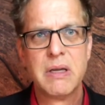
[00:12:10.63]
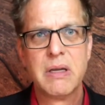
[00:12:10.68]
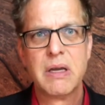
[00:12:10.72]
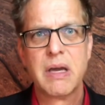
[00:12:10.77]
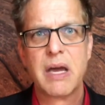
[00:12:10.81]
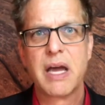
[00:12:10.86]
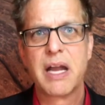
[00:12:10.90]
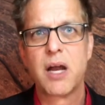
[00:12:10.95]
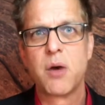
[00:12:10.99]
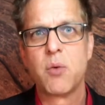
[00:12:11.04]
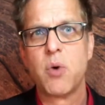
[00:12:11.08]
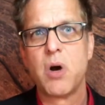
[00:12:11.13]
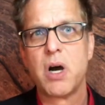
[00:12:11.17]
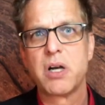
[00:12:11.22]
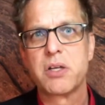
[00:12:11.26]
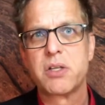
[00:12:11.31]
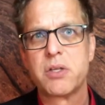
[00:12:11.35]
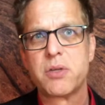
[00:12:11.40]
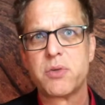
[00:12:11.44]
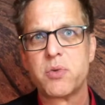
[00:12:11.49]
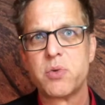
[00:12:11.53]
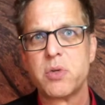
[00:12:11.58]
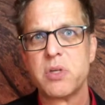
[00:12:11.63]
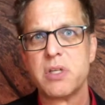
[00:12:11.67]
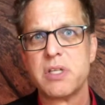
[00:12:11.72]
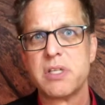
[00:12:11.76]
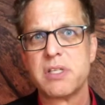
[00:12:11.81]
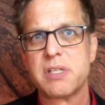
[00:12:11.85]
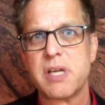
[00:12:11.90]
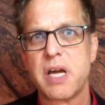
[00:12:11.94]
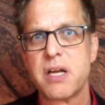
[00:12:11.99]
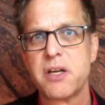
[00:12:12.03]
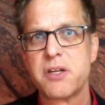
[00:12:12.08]
And I walked through an
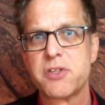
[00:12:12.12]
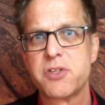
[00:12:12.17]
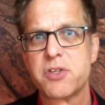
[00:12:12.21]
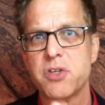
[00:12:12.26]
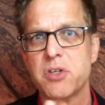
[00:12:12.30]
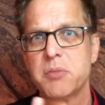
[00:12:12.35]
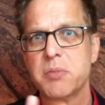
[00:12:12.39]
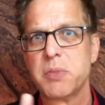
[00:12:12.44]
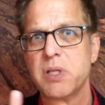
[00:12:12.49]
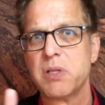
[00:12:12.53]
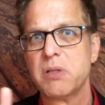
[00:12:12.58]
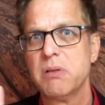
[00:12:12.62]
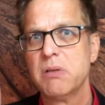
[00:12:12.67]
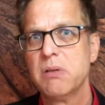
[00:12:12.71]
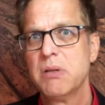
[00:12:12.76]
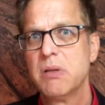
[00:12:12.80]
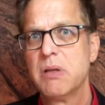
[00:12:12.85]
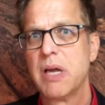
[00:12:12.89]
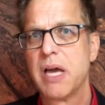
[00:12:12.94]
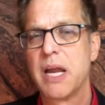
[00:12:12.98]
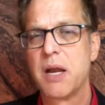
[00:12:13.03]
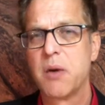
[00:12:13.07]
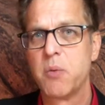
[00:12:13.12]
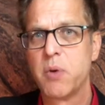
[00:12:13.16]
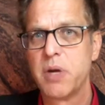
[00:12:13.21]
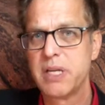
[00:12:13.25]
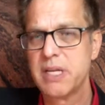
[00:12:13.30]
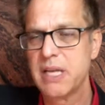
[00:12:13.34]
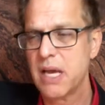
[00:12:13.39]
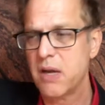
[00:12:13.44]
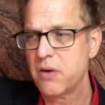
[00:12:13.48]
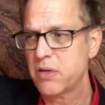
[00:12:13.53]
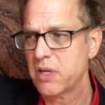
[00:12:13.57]
entire terminal, and I went
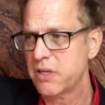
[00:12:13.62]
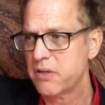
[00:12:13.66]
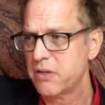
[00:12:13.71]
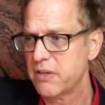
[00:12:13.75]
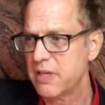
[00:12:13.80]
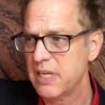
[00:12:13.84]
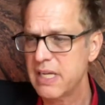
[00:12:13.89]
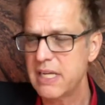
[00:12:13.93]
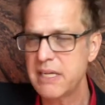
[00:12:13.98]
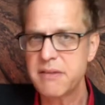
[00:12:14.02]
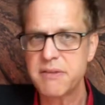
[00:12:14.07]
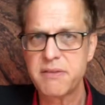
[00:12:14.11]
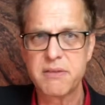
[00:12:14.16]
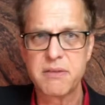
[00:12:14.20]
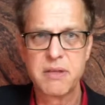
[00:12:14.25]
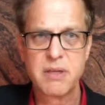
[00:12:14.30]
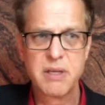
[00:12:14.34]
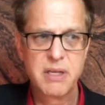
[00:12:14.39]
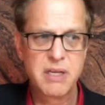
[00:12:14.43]
down underneath,